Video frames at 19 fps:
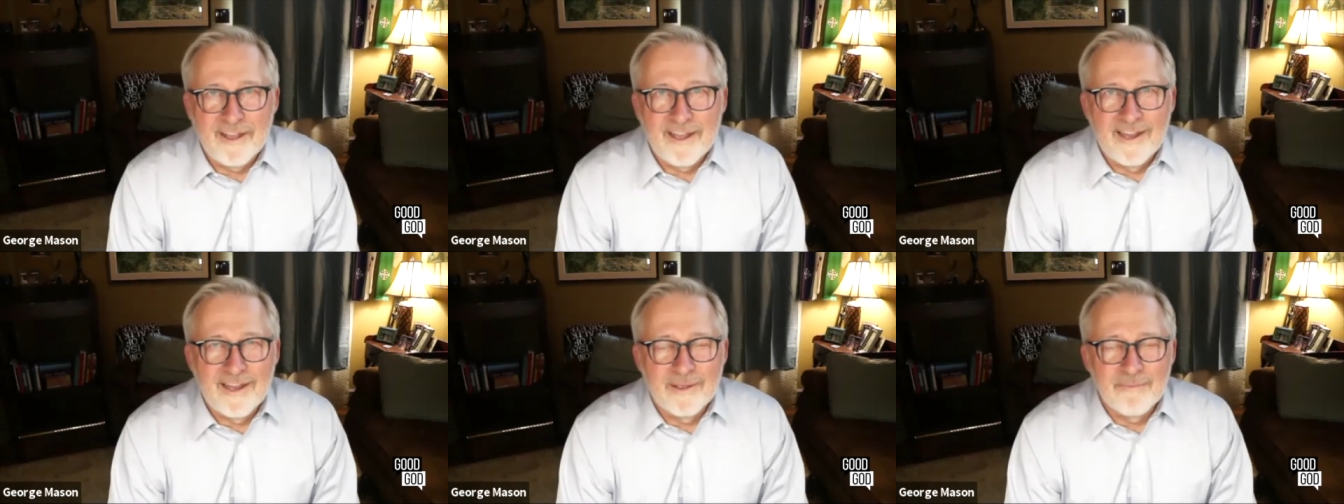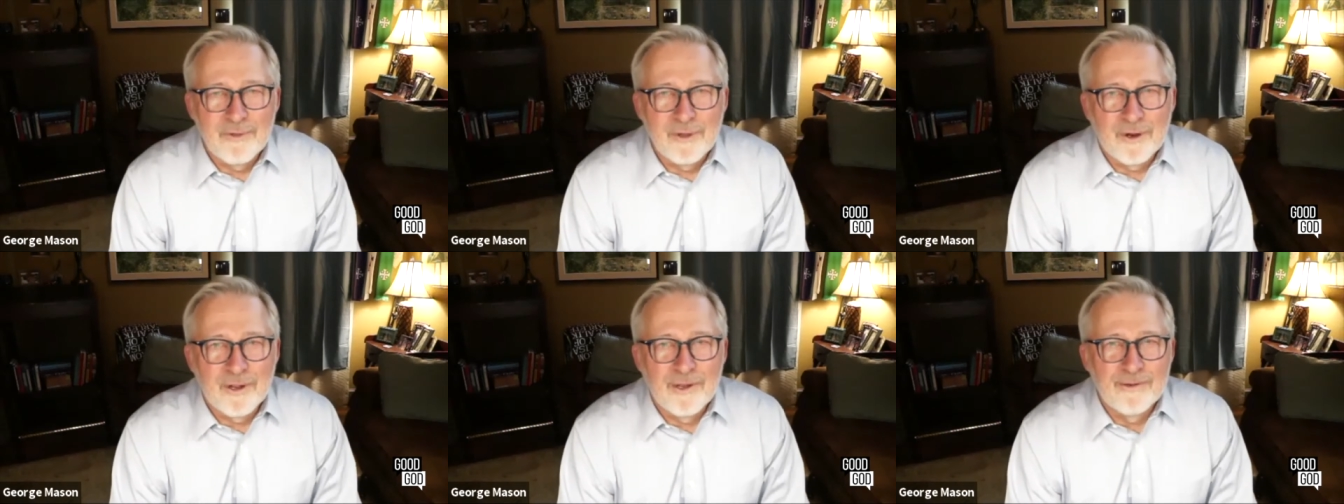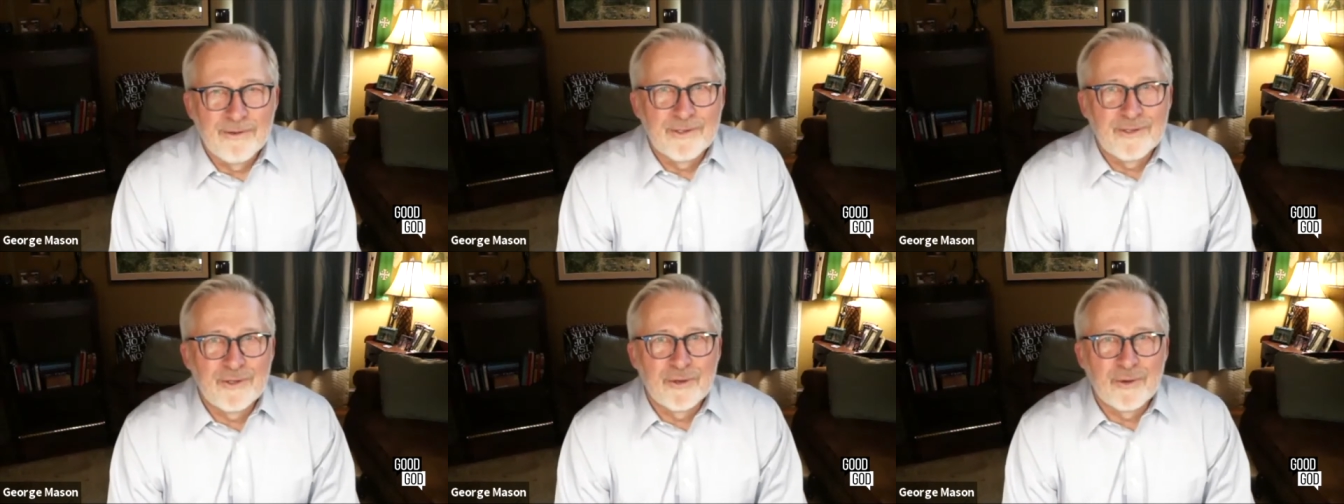I'm your
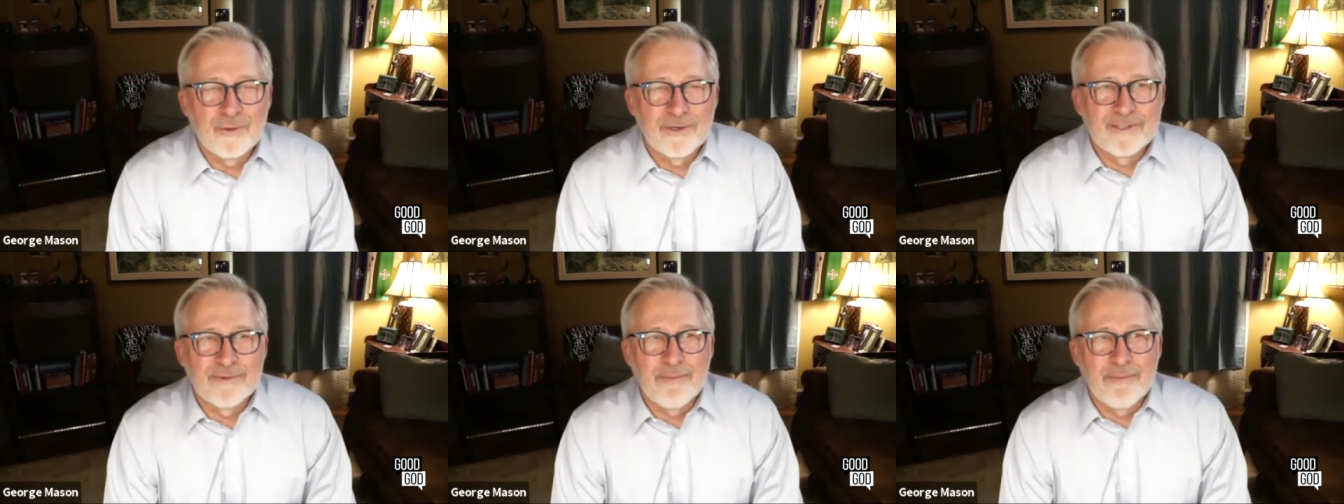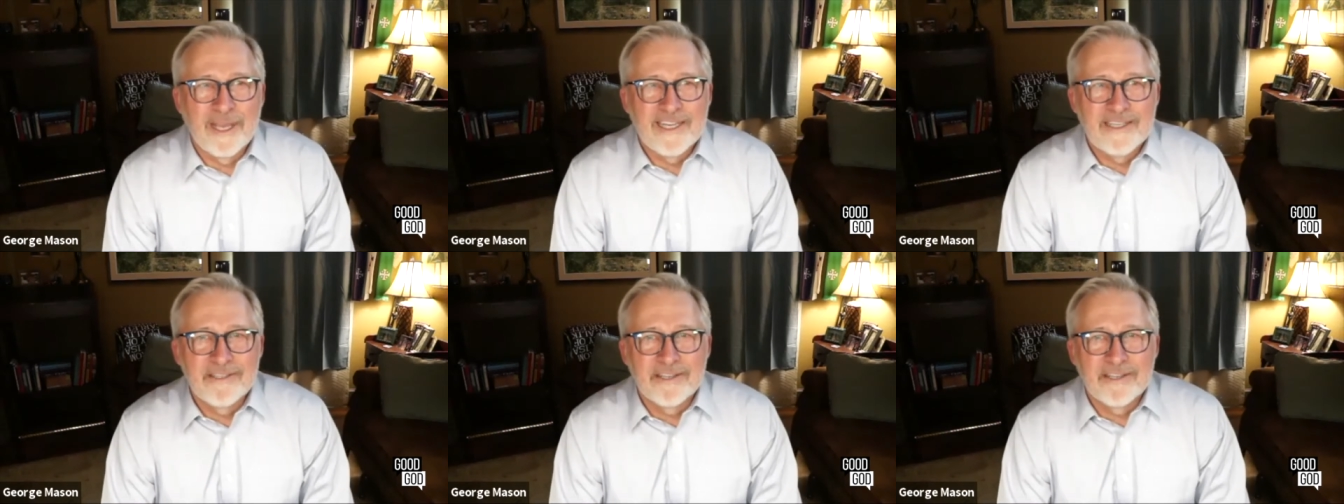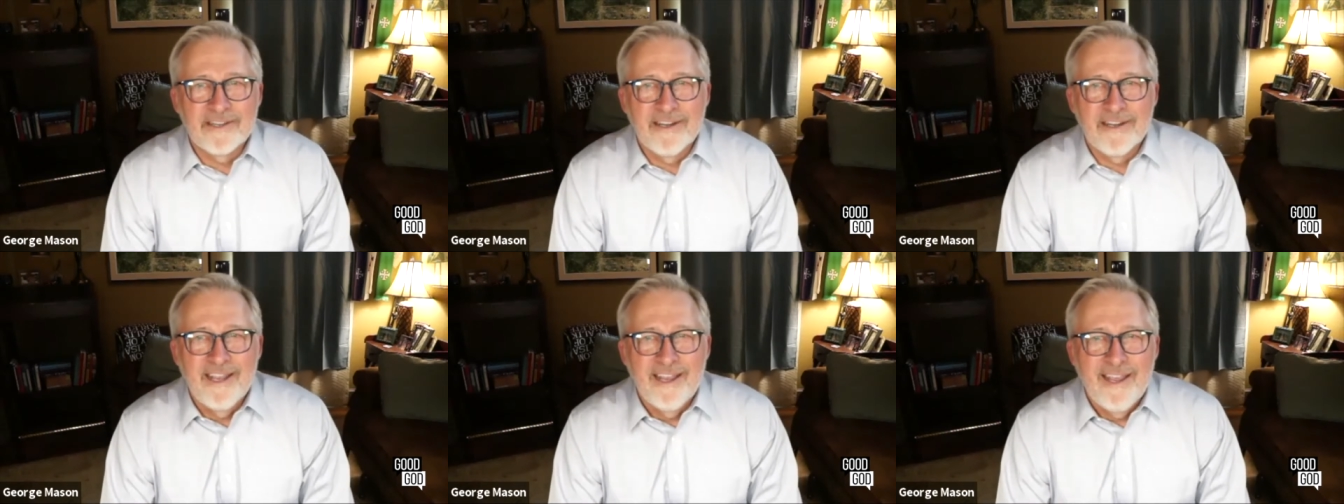host, George
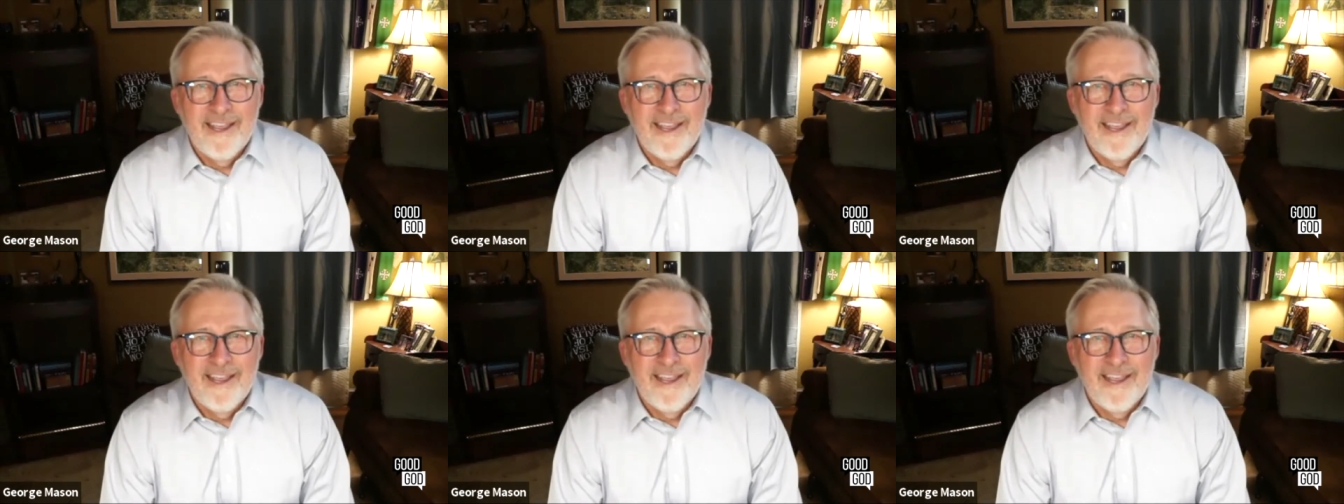Mason,